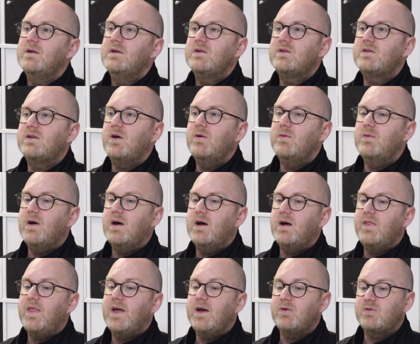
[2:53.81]

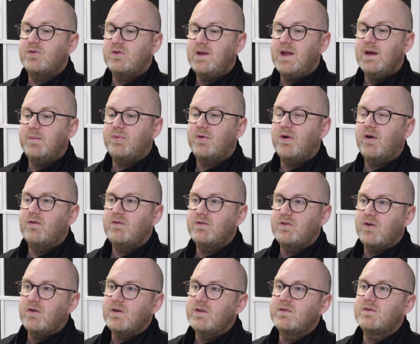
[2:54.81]
So they also get
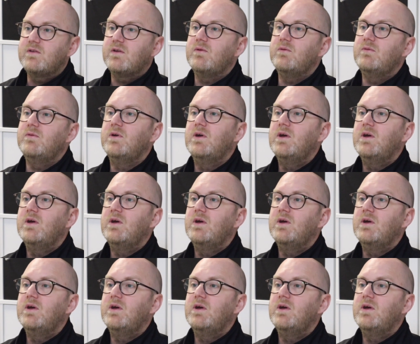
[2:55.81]
prioritised. So